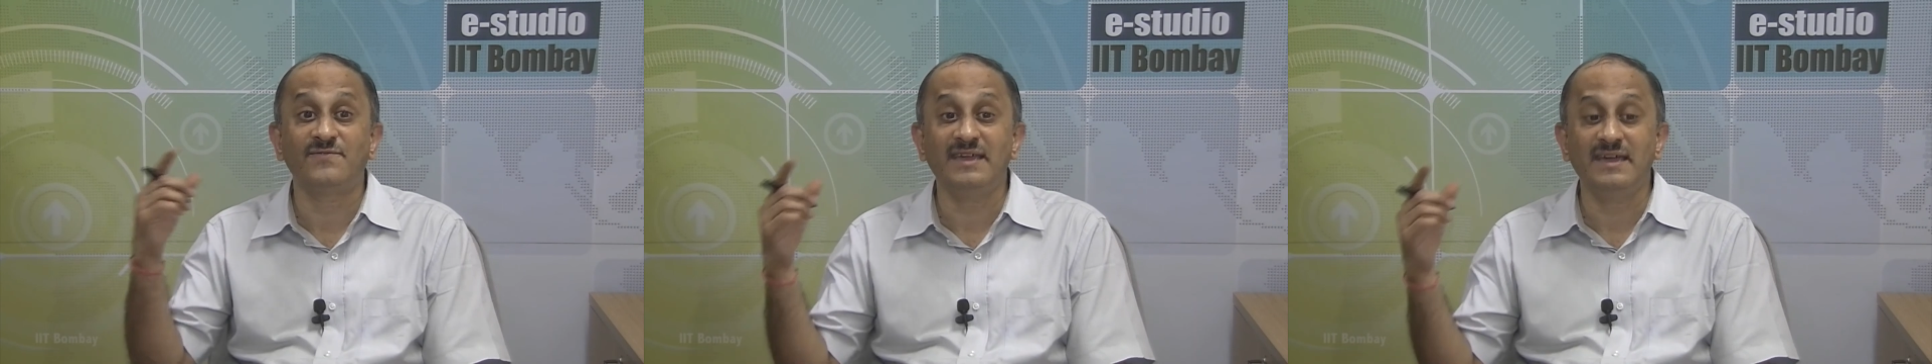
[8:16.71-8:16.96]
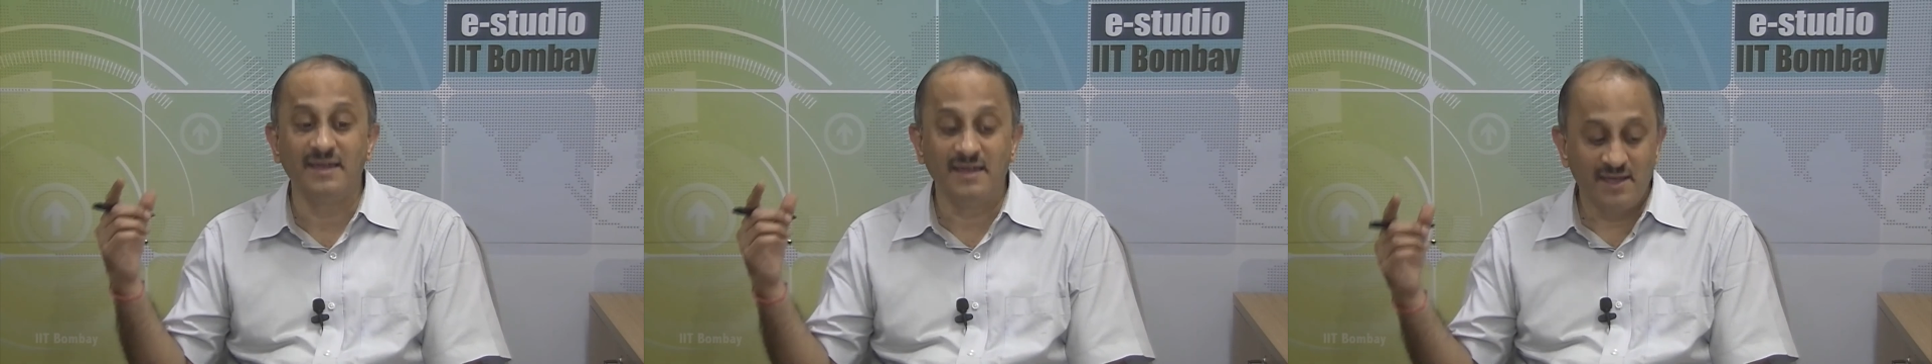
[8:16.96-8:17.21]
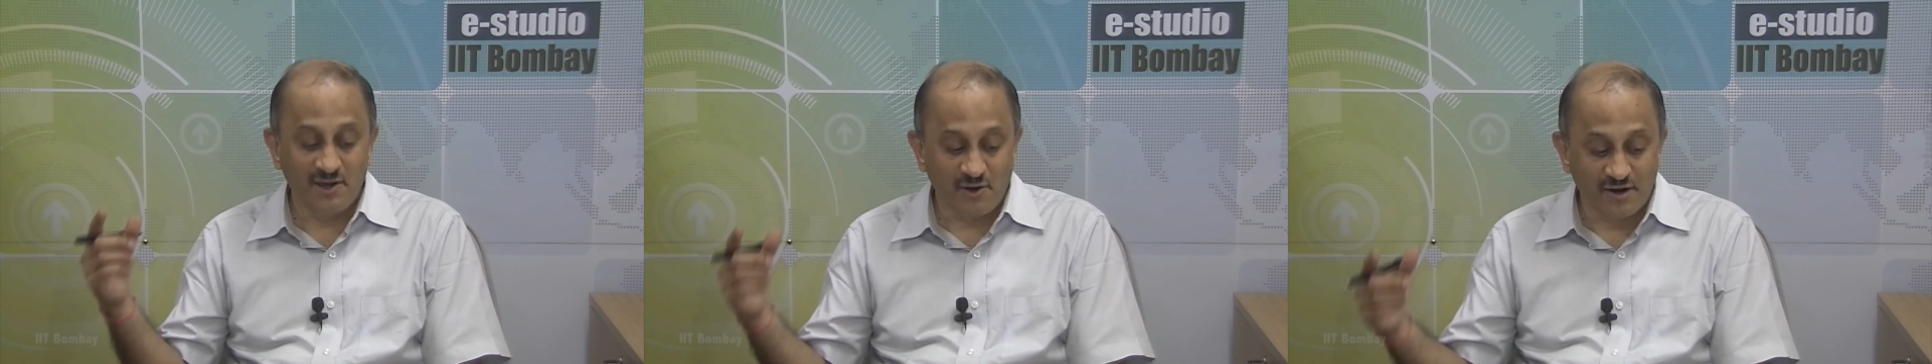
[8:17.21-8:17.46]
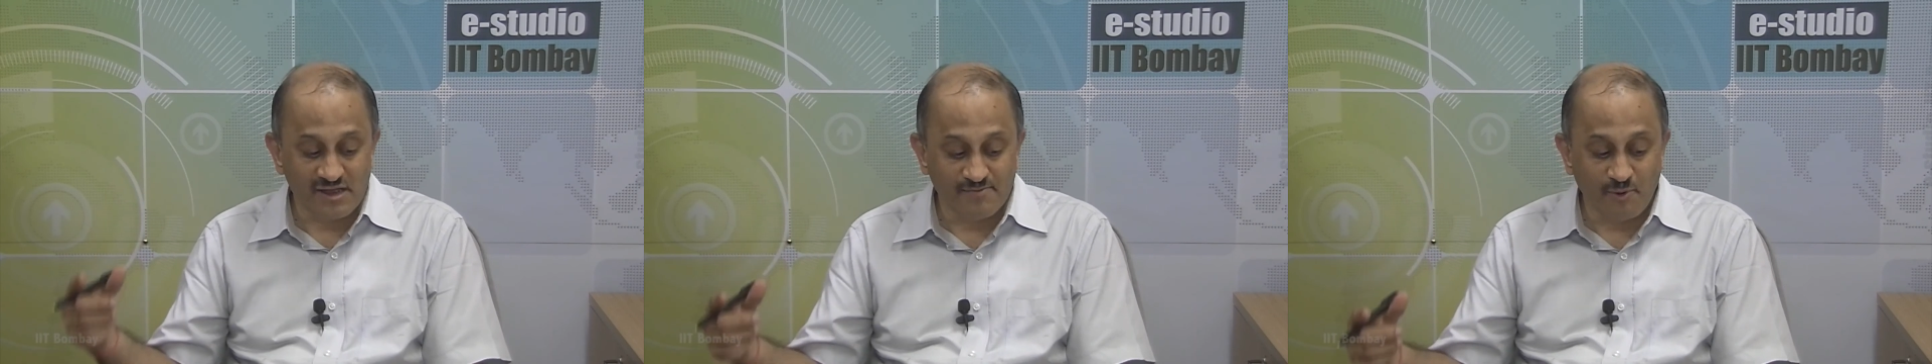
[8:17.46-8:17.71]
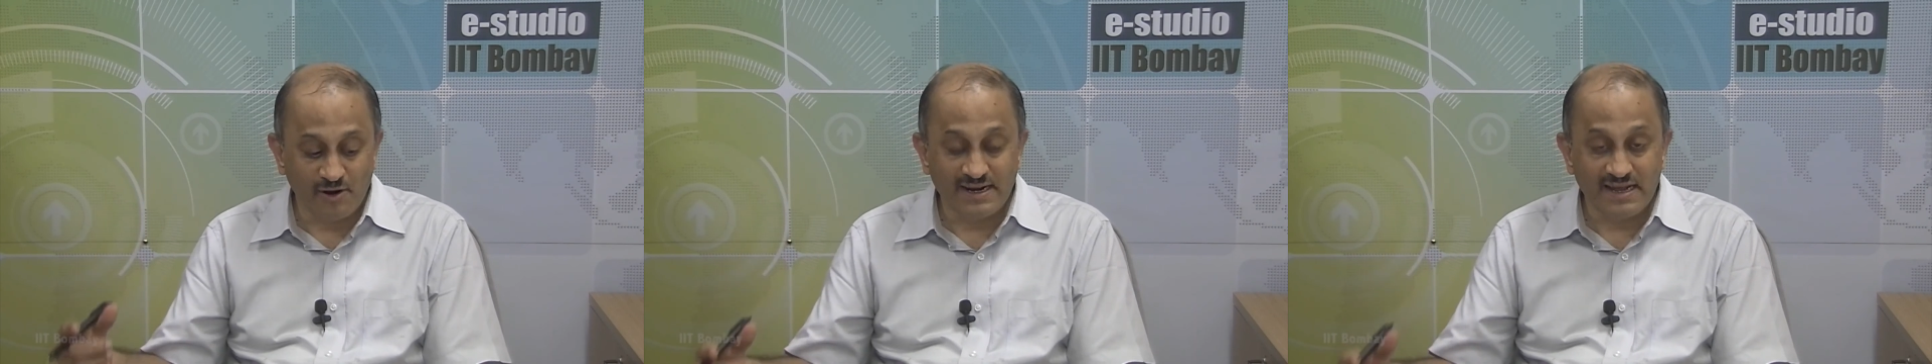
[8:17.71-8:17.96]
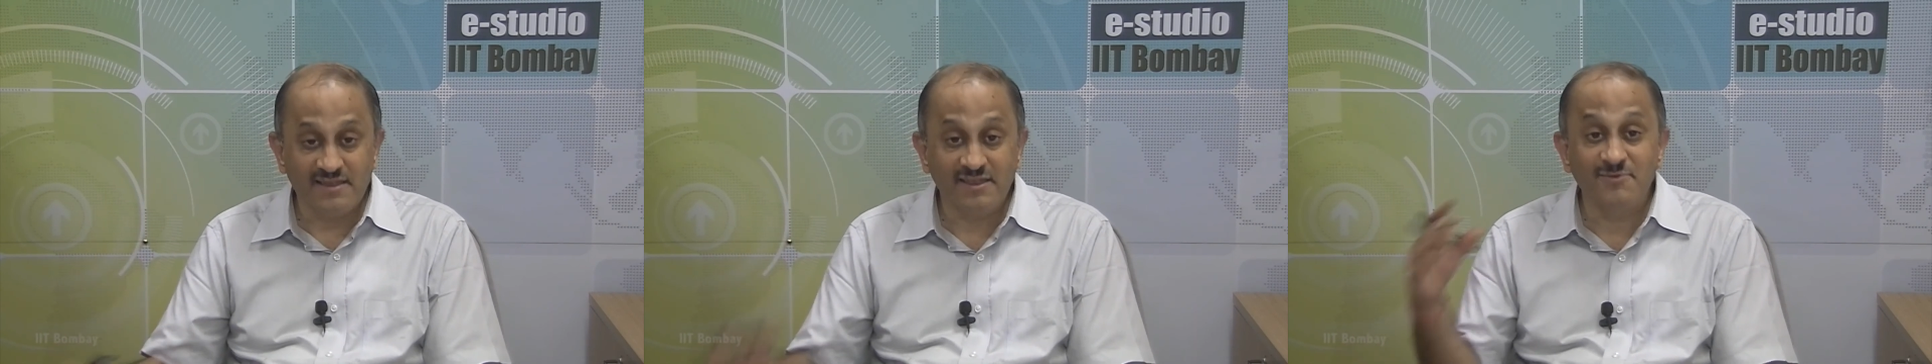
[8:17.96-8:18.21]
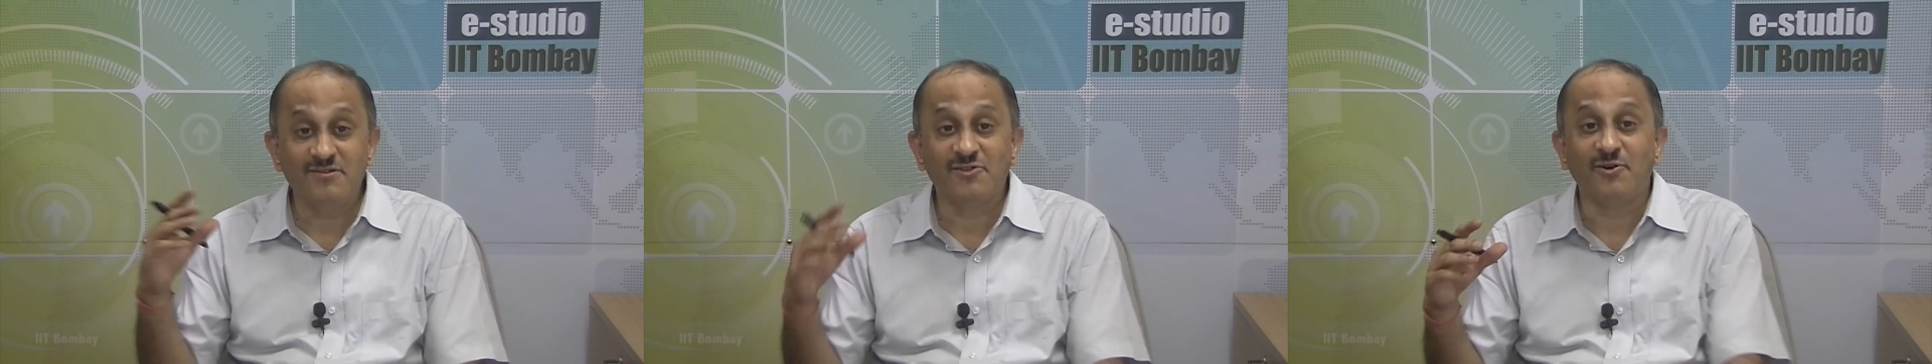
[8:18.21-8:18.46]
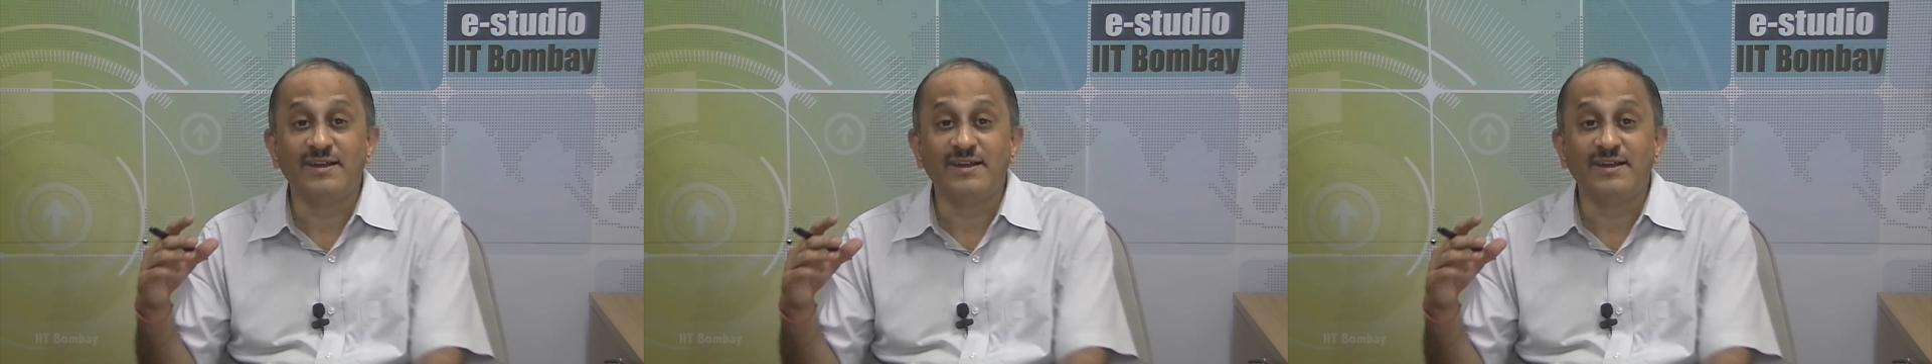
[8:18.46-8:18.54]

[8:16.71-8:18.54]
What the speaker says: the corresponding sinusoid.